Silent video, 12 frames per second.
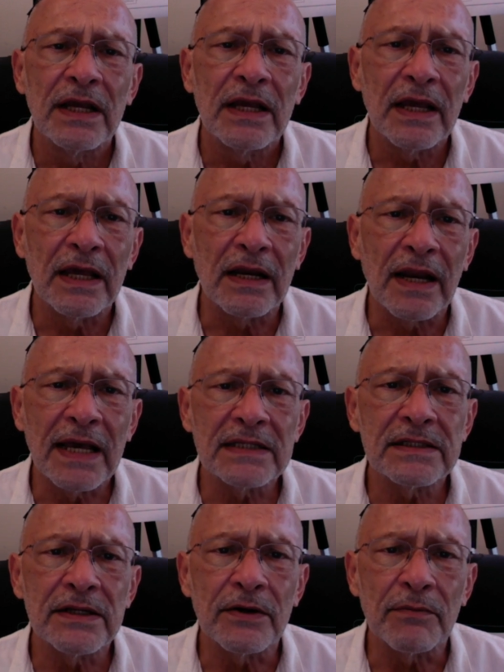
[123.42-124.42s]
and
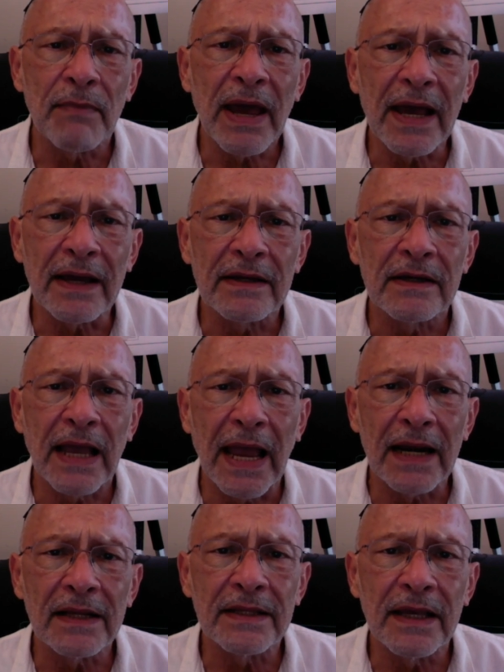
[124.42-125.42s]
lastly on Mac
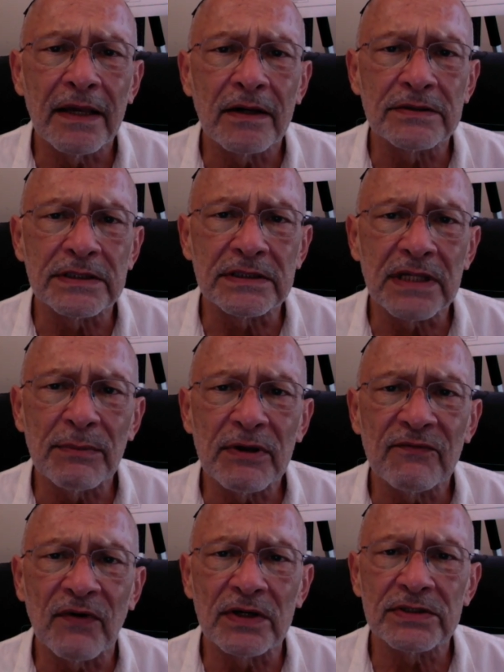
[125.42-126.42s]
Halliday on
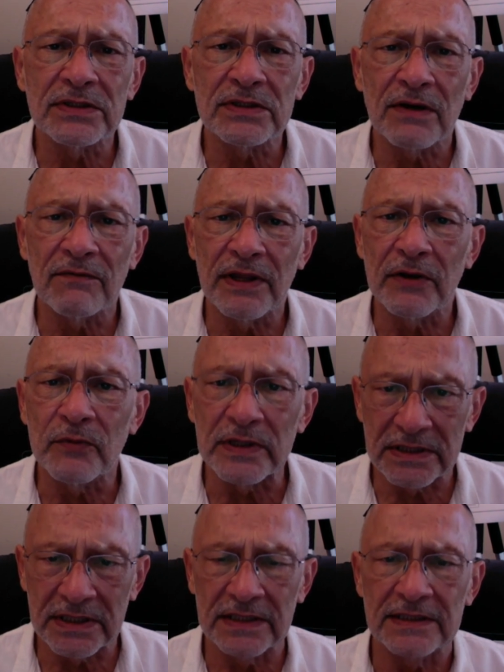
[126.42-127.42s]
systemic functions of
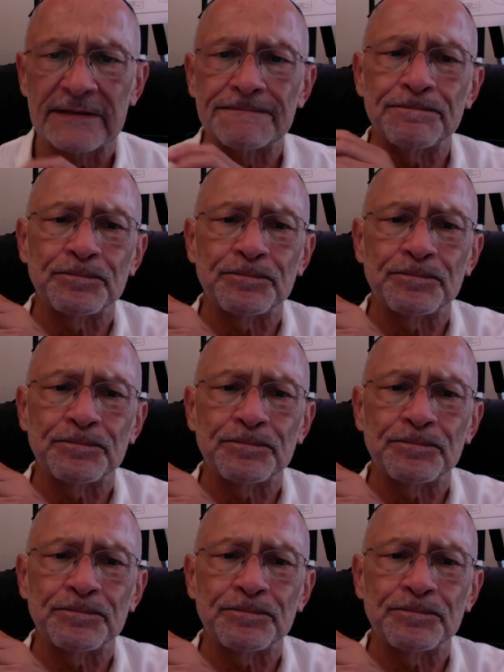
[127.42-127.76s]
linguistics.